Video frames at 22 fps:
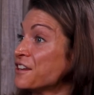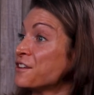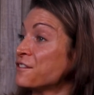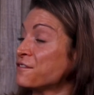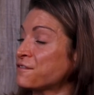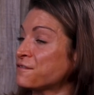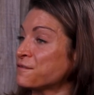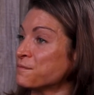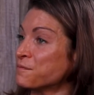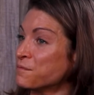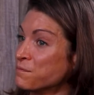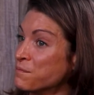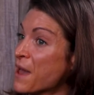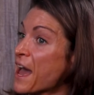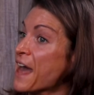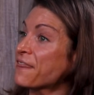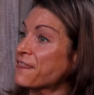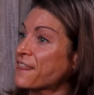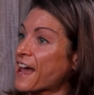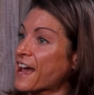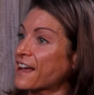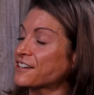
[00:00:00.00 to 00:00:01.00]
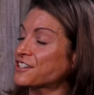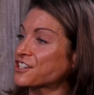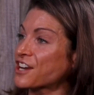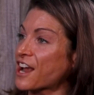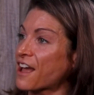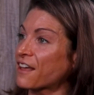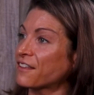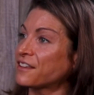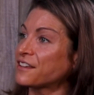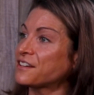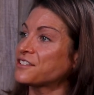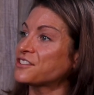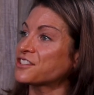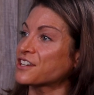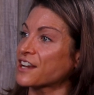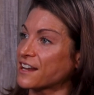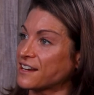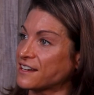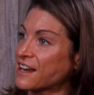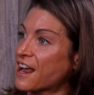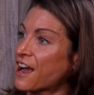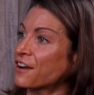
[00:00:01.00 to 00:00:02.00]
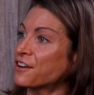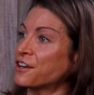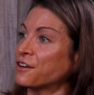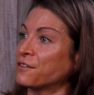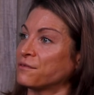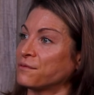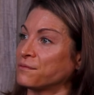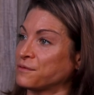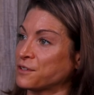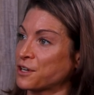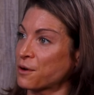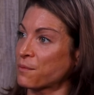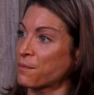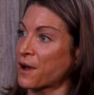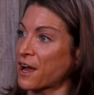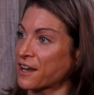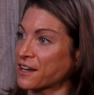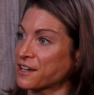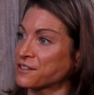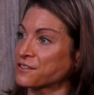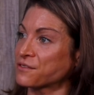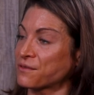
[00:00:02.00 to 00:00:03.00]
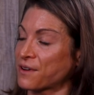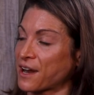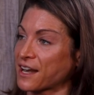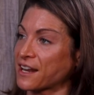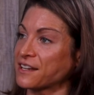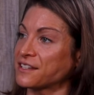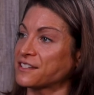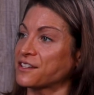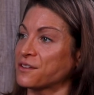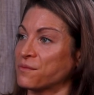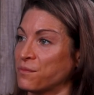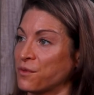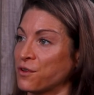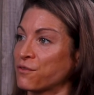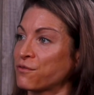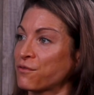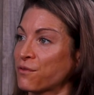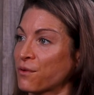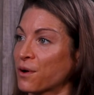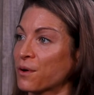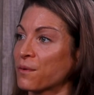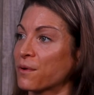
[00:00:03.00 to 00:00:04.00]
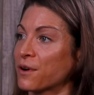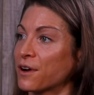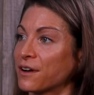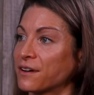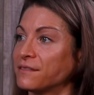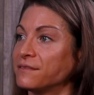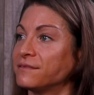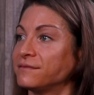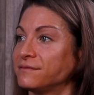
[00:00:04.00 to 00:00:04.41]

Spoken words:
You've met that challenge and now your body's ready to move forward.